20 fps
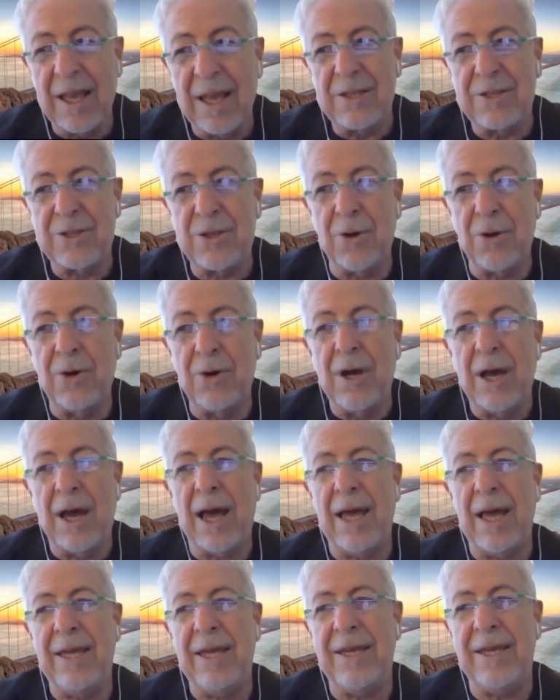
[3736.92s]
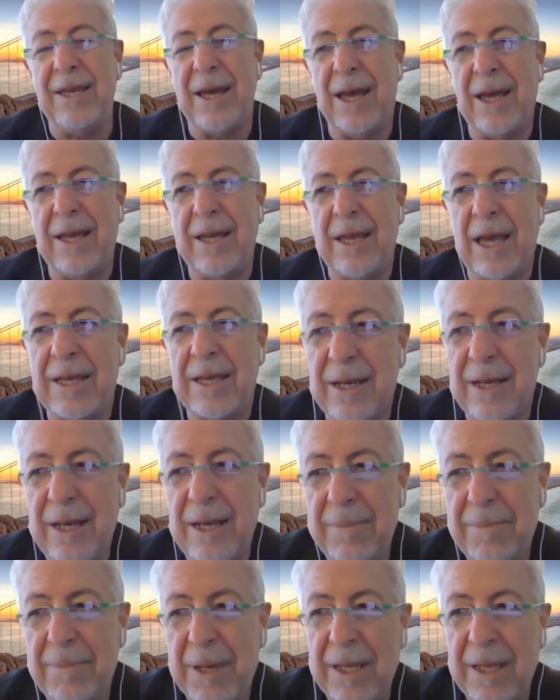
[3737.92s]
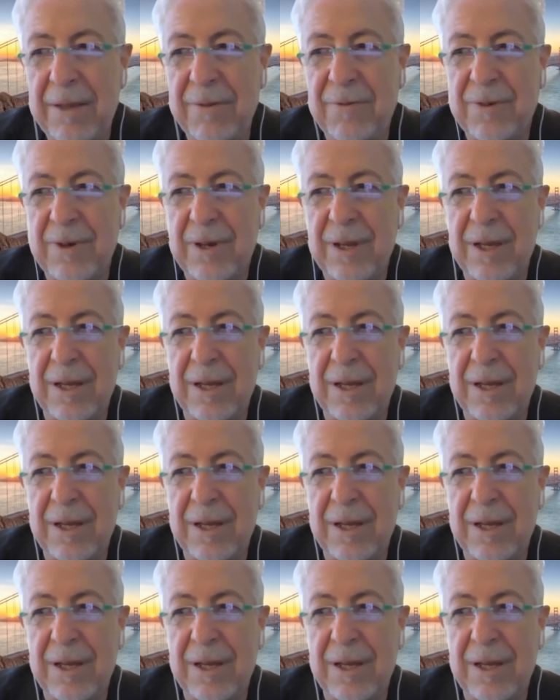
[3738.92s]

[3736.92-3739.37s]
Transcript: So I really believe